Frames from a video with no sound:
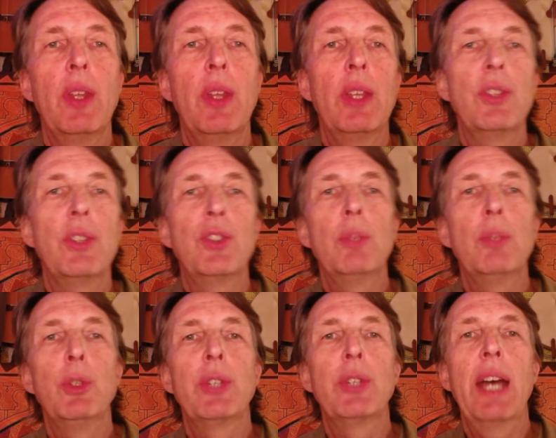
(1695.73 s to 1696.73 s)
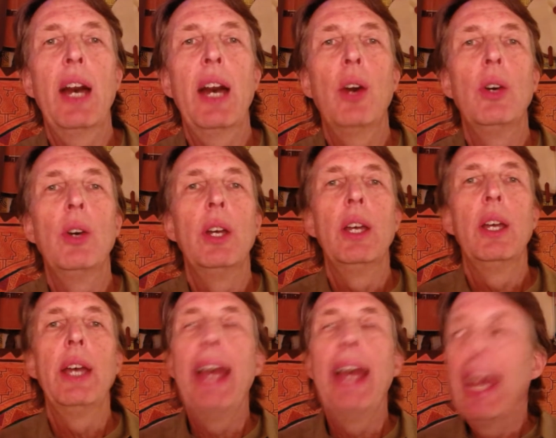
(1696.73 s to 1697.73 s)
similar to how
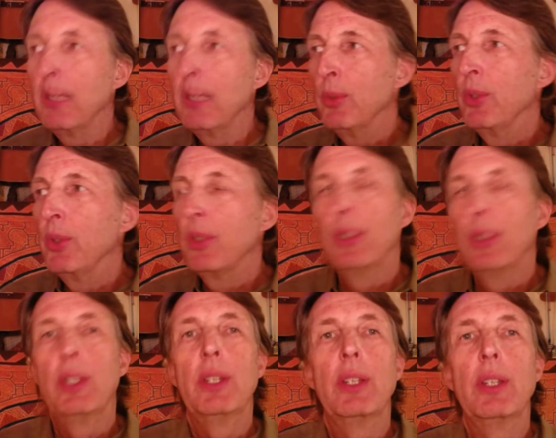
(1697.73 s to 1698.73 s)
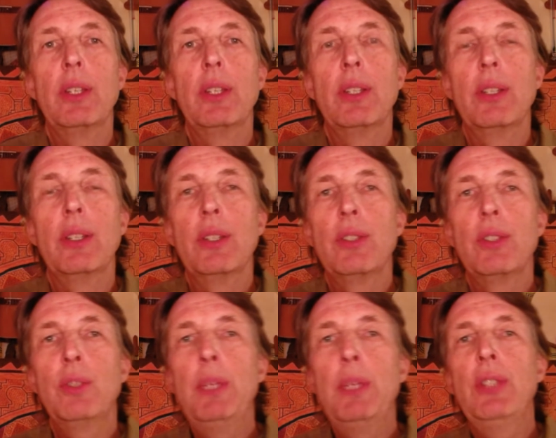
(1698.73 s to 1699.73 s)
animal
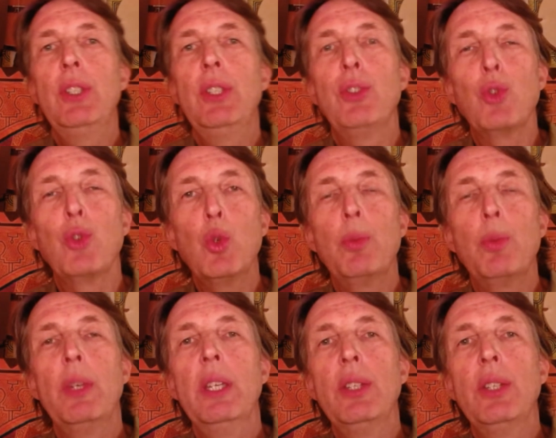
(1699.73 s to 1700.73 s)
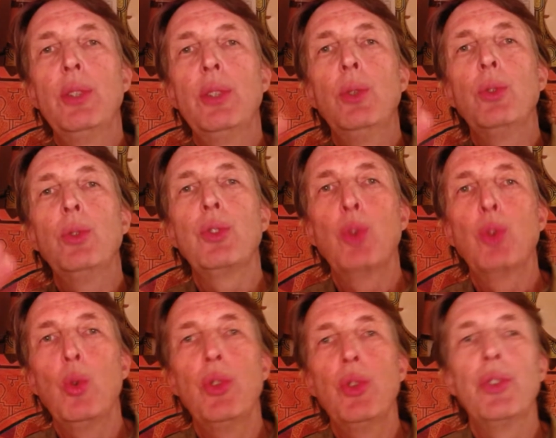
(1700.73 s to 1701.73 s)
species group into
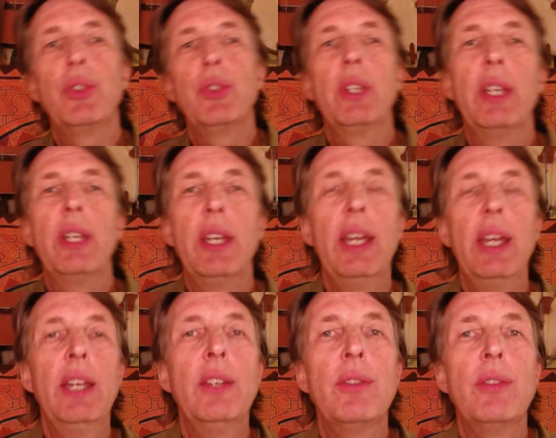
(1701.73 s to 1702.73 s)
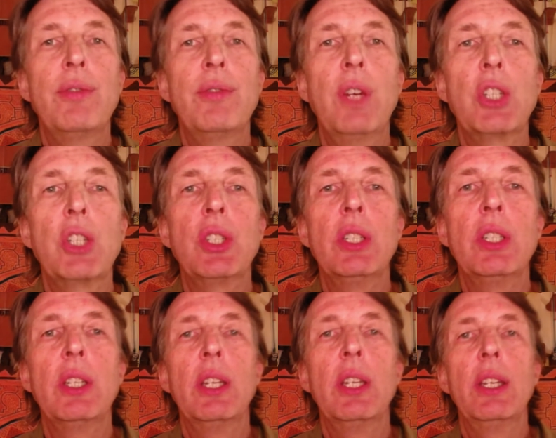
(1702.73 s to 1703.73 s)
souls and function
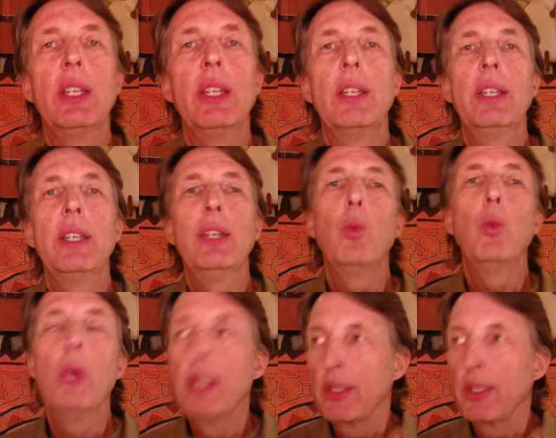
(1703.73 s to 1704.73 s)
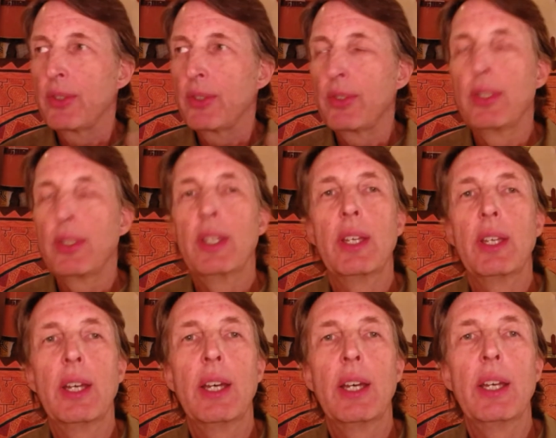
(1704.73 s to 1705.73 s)
in a oneness
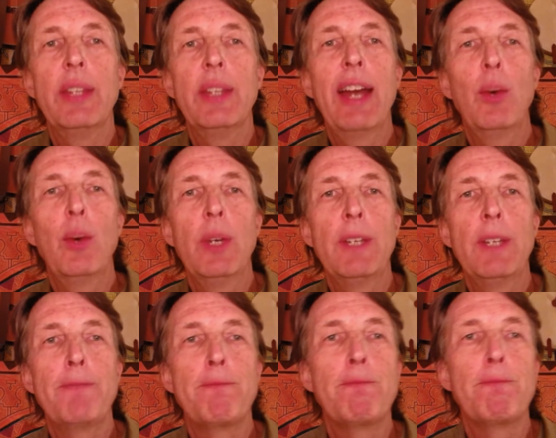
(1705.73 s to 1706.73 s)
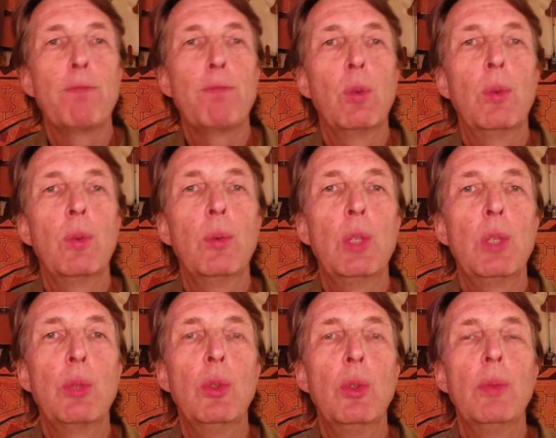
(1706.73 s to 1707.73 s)
in that way,
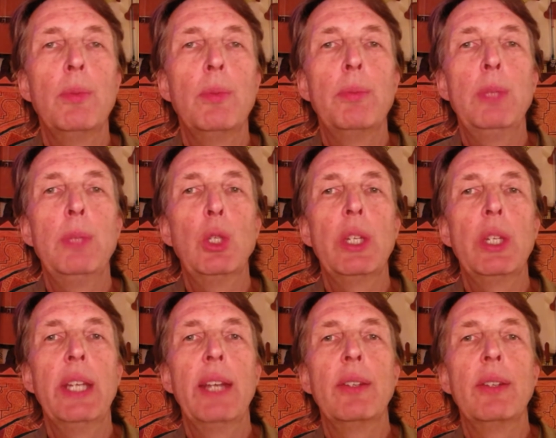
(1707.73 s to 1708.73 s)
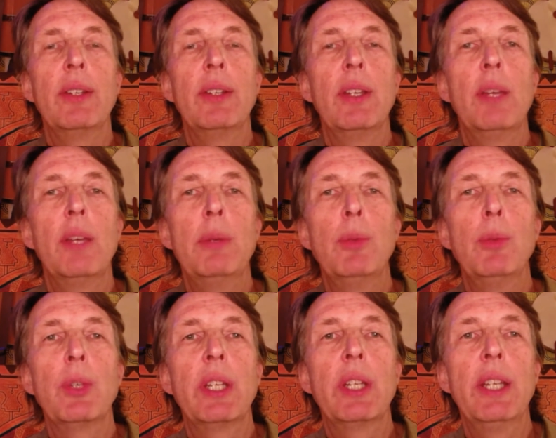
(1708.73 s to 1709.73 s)
which we'll be looking at a bit more
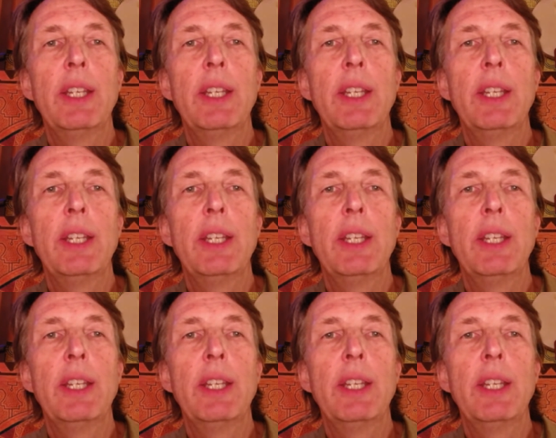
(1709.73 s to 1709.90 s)
tonight.